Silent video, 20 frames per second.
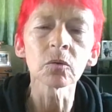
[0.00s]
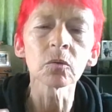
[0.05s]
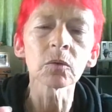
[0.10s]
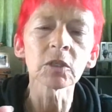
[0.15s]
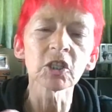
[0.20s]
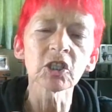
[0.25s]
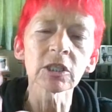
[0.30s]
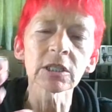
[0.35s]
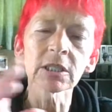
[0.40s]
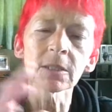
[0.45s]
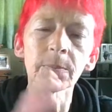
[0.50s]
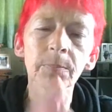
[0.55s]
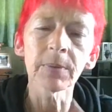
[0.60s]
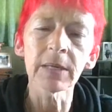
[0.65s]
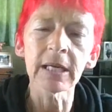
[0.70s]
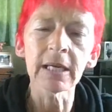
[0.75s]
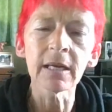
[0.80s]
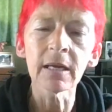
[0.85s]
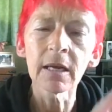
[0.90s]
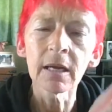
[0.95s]
which is to
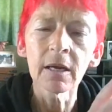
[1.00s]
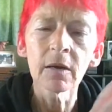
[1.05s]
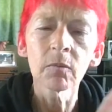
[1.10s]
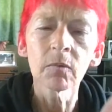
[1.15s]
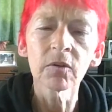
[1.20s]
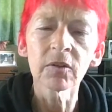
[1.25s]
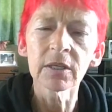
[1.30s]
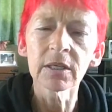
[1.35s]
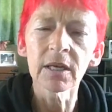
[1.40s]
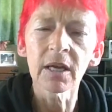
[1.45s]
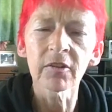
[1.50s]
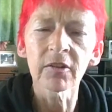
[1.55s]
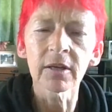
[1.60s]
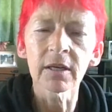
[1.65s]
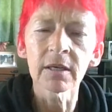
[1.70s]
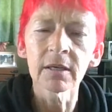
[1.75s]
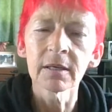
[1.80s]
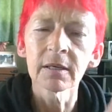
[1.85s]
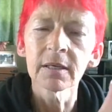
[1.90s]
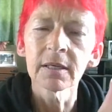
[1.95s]
be with another,